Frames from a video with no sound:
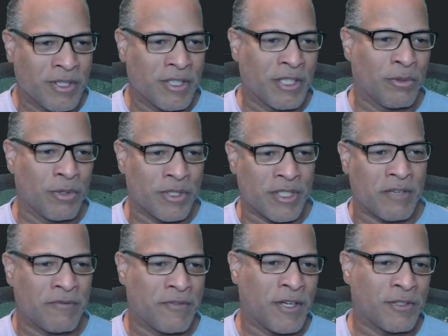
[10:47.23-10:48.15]
And then once I
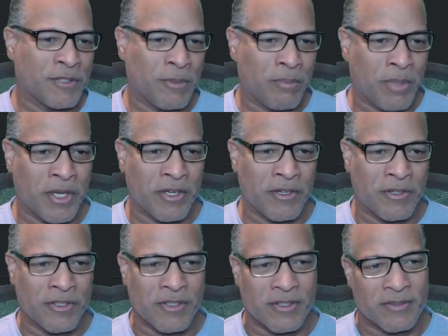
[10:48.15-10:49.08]
found some
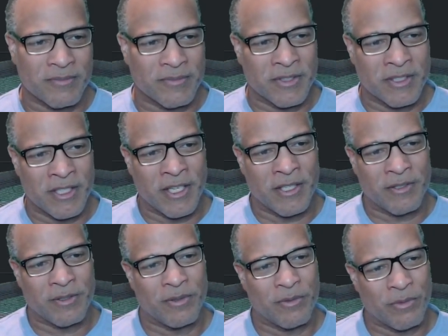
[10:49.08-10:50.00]
pairs that
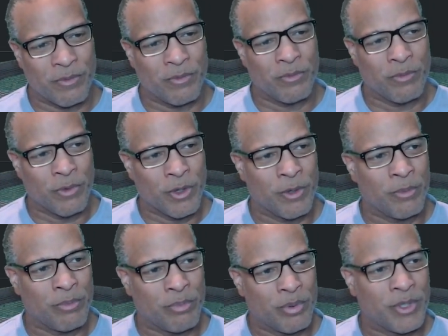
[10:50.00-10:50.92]

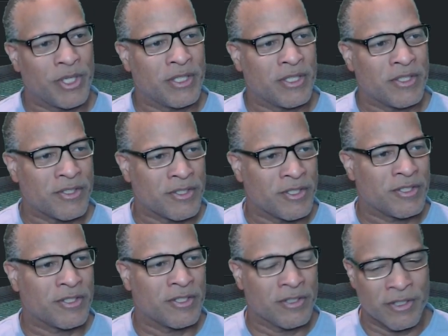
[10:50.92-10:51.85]
were pretty
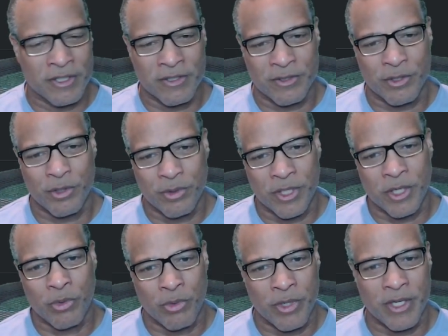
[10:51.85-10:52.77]
consistently
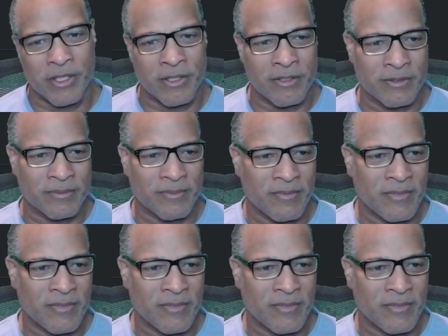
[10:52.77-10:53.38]
doing well,